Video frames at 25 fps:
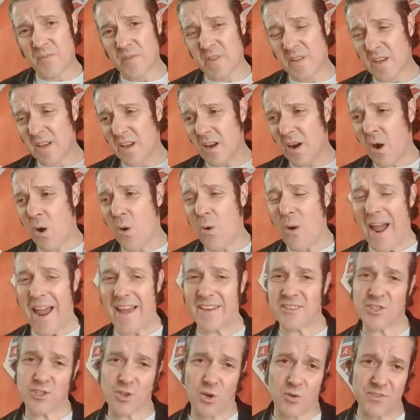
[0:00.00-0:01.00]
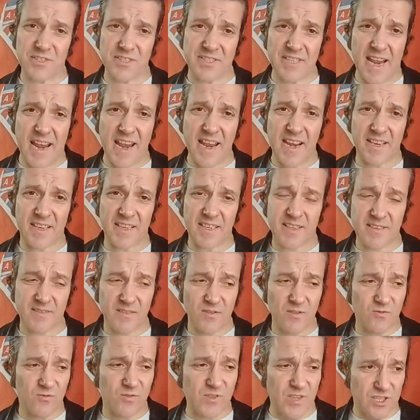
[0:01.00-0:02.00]
hands on deck
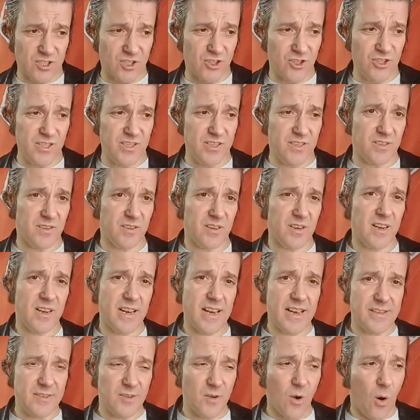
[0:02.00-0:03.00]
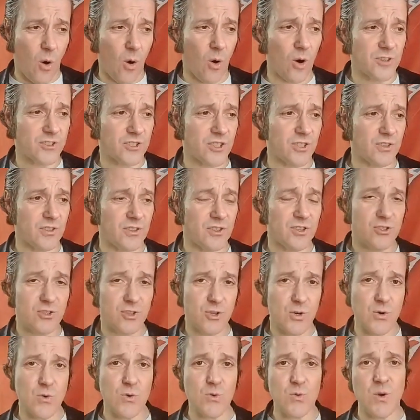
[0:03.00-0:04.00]
this year in order
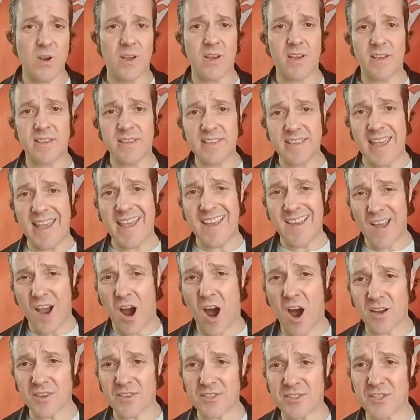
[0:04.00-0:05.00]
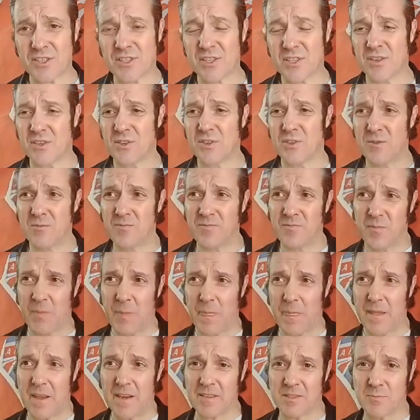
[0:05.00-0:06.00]
to get us
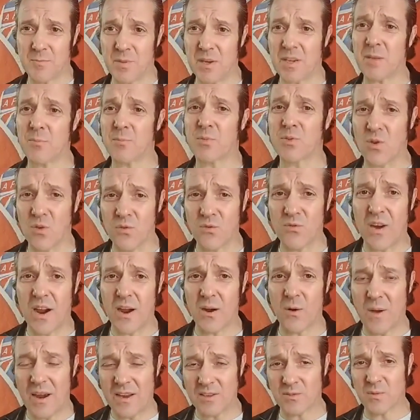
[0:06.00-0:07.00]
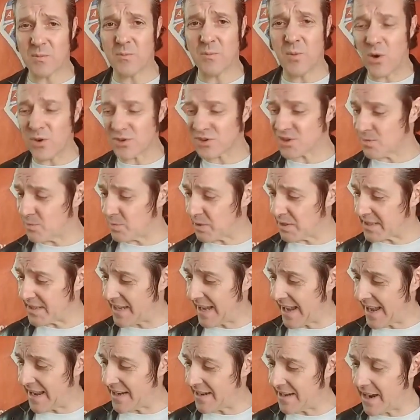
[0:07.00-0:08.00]
as big a profile as we possibly
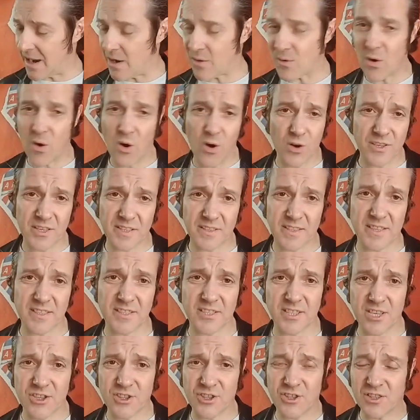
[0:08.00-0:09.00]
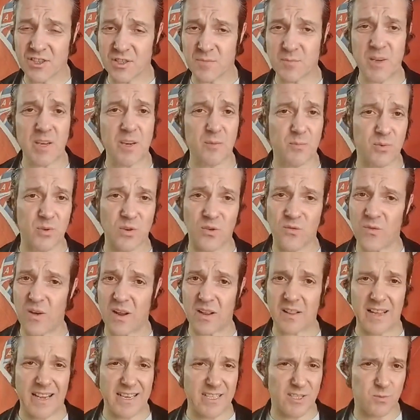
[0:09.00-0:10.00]
can, our organisation as big a
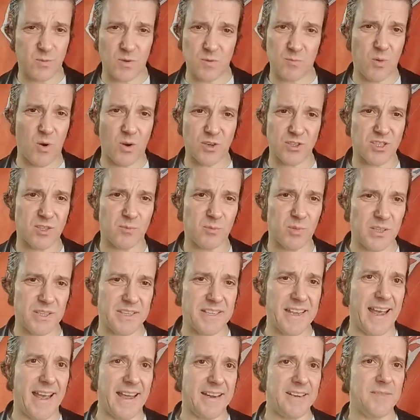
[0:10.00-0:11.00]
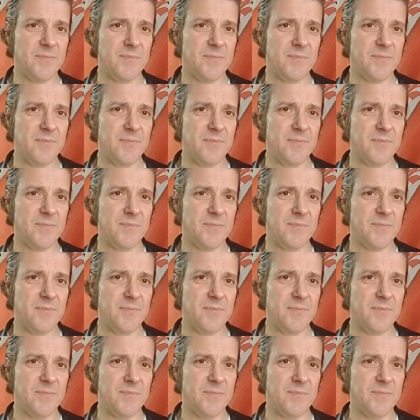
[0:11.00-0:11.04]
profile as we possibly can.